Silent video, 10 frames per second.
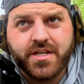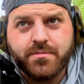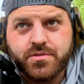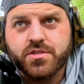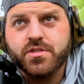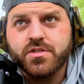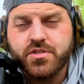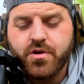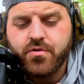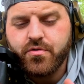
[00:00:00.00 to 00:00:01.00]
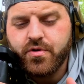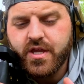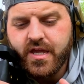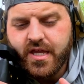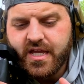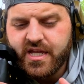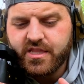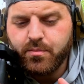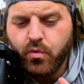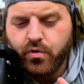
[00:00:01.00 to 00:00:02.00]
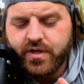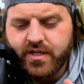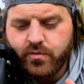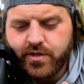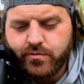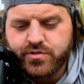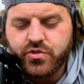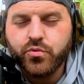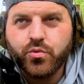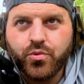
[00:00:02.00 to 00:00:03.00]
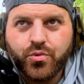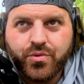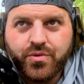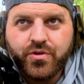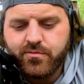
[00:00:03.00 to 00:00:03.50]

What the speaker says: temps. So in the morning when it was cool,